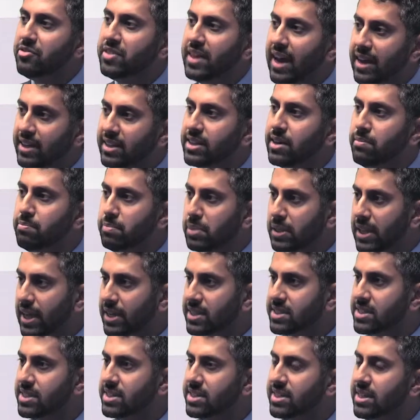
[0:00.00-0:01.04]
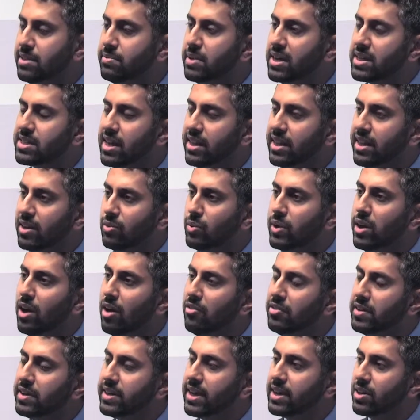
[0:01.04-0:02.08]
of that complexity, because I think we
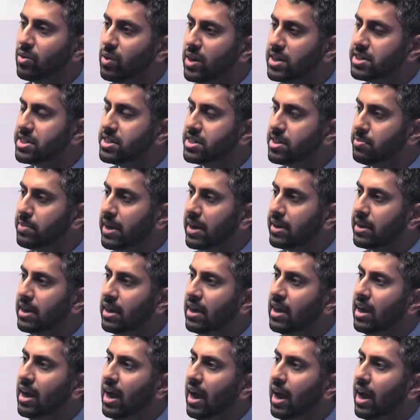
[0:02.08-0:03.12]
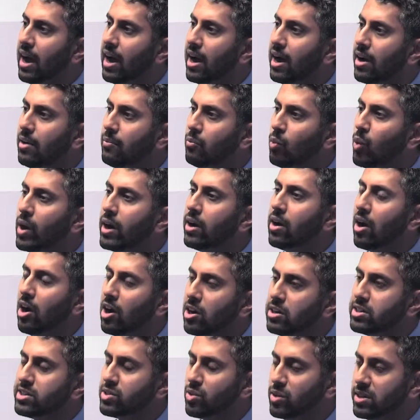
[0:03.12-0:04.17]
often get questions about where
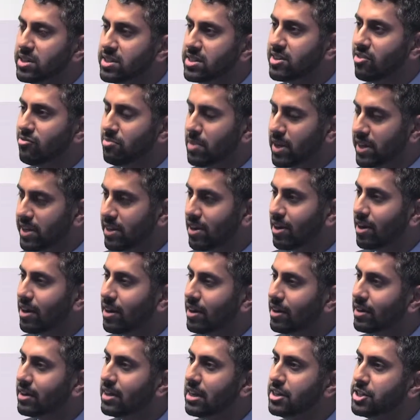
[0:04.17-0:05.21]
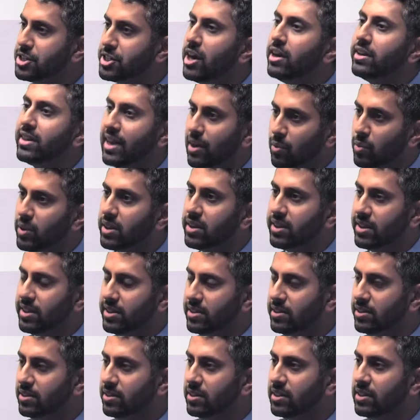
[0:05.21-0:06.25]
our sources of money are, and share that with
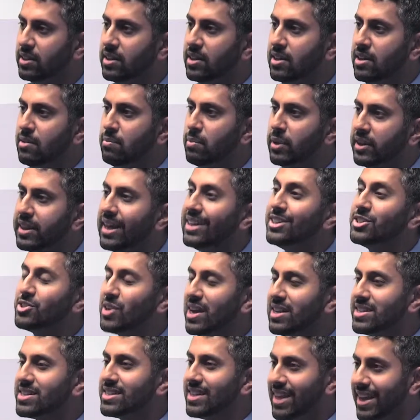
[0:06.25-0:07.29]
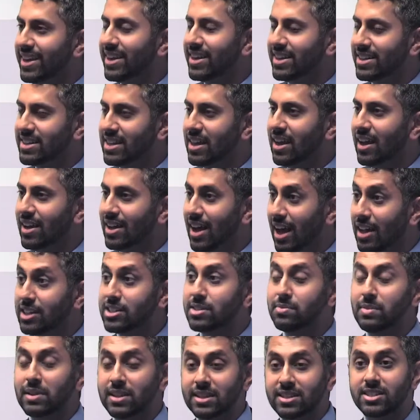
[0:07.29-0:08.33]
you, but then translate it
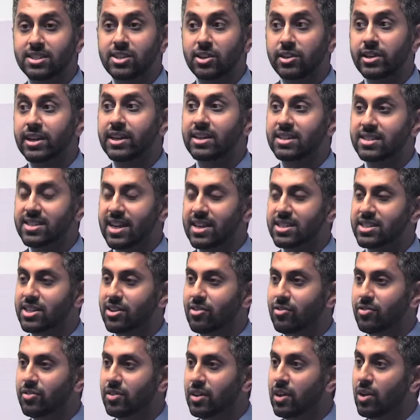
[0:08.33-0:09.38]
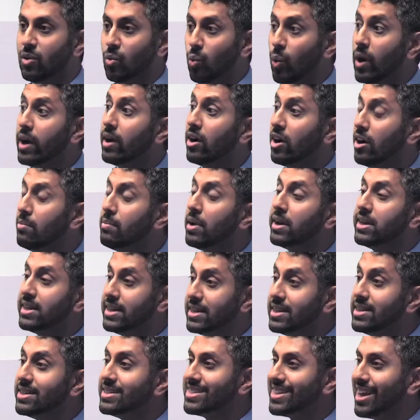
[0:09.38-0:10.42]
ultimately so you get a sense of where our money
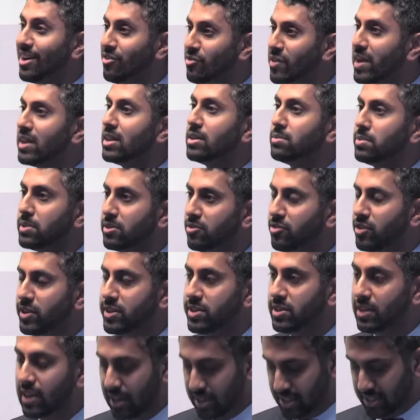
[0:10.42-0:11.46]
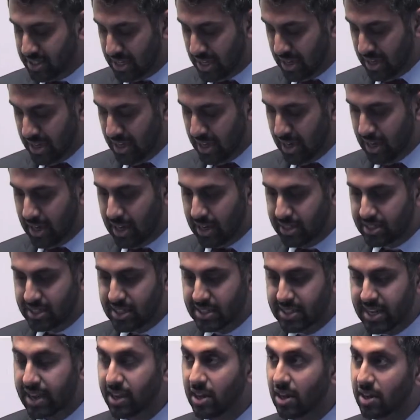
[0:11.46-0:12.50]
is available for you guys
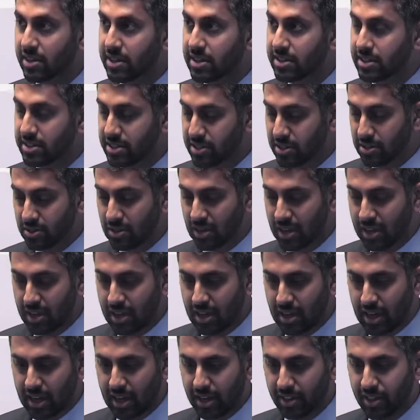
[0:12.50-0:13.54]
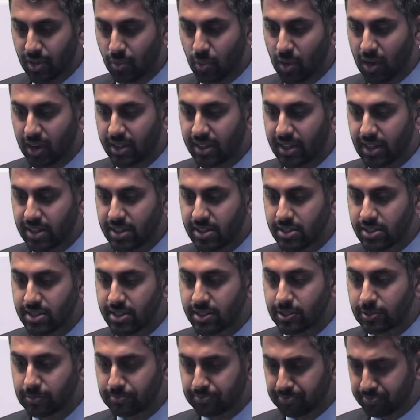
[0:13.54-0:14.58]
to take on and do the work that you
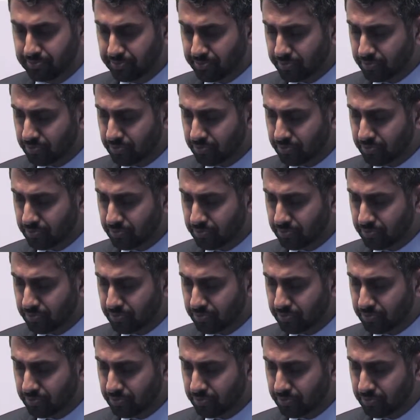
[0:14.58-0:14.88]
do.